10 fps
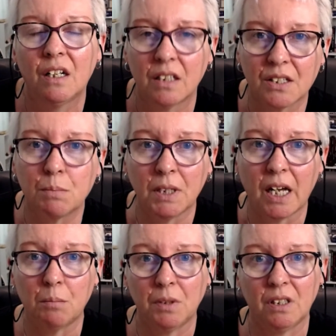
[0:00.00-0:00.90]
that's been
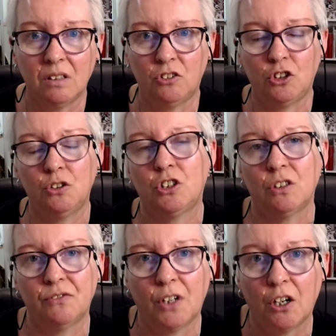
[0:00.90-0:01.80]
happening due to
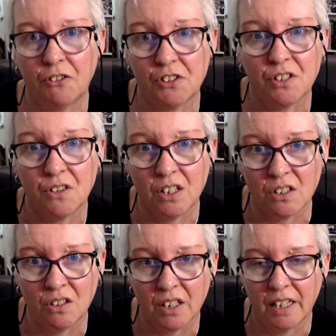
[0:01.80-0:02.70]
the virus and things
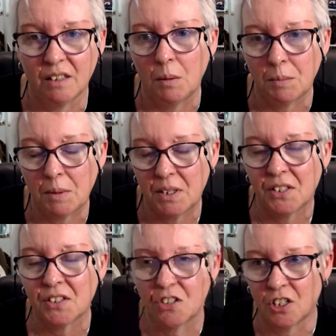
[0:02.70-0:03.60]
like that. But
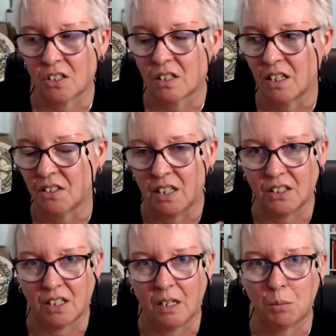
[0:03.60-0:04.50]
this is just as an
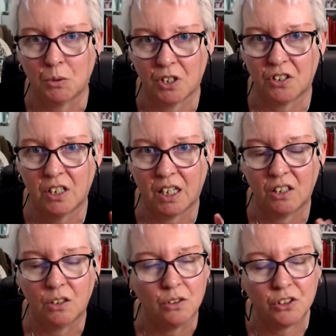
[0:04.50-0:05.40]
example, just to get
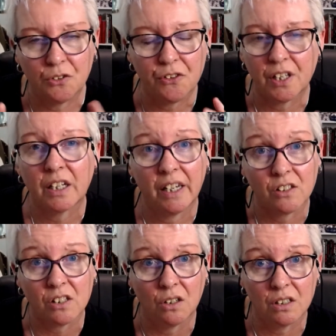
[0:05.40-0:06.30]
you to think
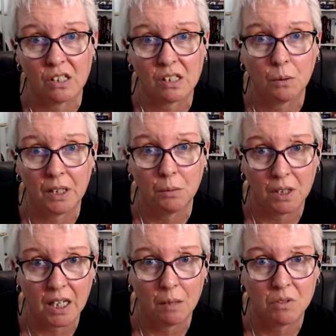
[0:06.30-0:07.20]
outside the square when
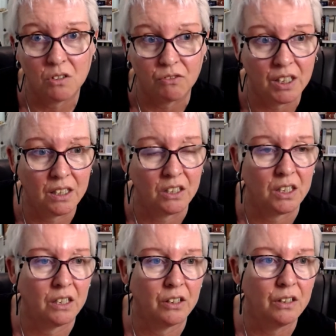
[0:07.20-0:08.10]
it comes to reading the
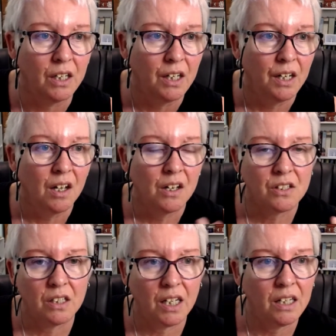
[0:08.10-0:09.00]
tarot.
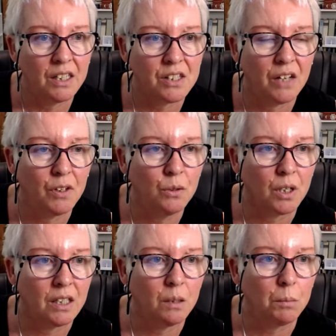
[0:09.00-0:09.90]
So now let's have a look
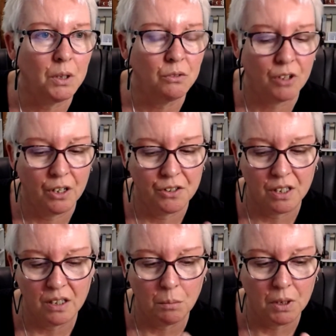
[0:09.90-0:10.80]
at the middle row.
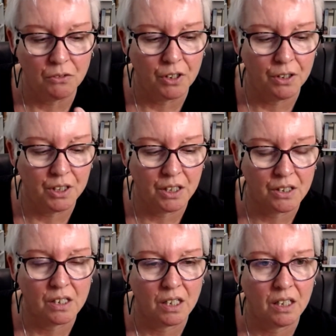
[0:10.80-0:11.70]
So at the middle row, you can
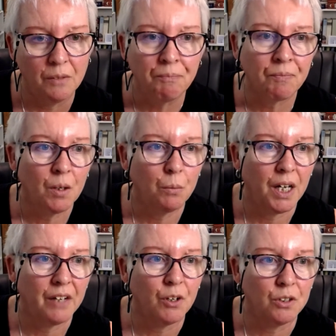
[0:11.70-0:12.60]
see we
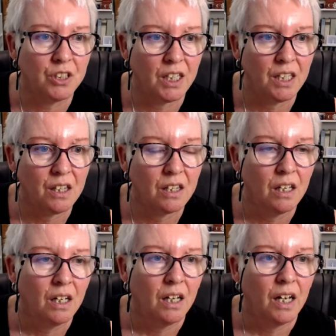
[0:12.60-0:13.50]
have got death,
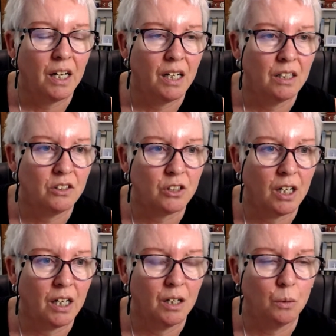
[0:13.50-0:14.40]
and
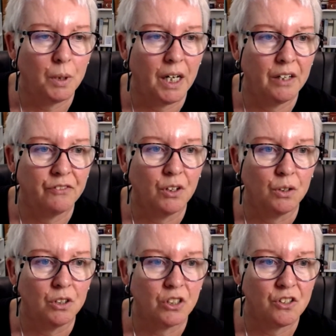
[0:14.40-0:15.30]
we have
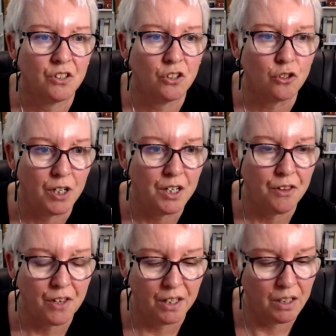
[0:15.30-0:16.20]
got
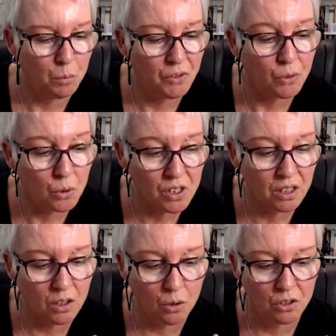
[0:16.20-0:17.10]
strength, and then we've
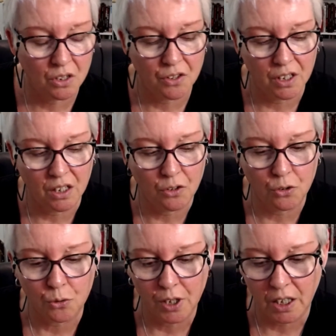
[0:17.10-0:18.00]
also got the
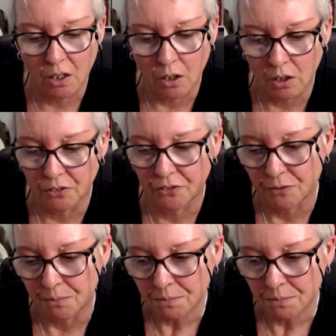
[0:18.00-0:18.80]
Three of